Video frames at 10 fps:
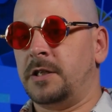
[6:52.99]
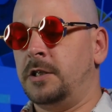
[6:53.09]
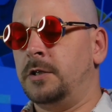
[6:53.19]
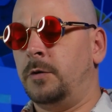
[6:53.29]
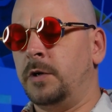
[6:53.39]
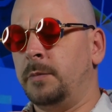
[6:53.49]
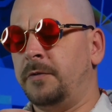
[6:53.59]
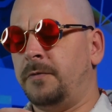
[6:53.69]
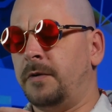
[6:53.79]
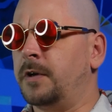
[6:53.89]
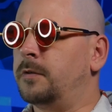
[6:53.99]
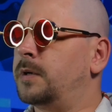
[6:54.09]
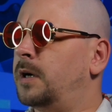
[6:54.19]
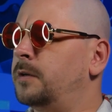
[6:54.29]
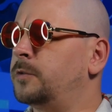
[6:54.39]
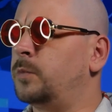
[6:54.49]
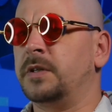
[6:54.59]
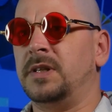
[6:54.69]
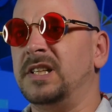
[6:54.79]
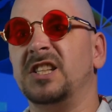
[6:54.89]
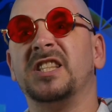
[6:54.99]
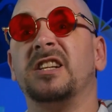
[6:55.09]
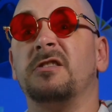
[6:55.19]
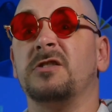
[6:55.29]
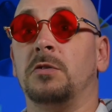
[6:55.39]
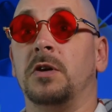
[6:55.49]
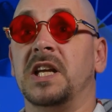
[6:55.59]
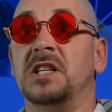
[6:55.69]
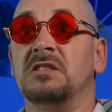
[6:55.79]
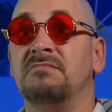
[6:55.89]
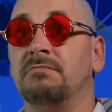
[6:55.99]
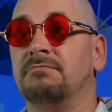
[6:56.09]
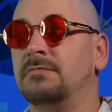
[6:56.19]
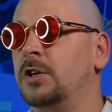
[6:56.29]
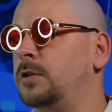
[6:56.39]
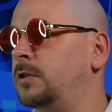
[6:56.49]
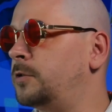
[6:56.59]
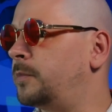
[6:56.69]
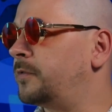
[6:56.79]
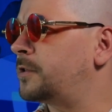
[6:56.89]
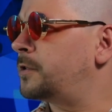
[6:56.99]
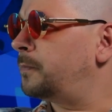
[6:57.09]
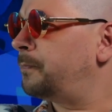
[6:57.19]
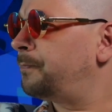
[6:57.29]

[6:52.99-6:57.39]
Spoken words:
as you don't want to be fucking around with little stickers on location. Doesn't look too professional.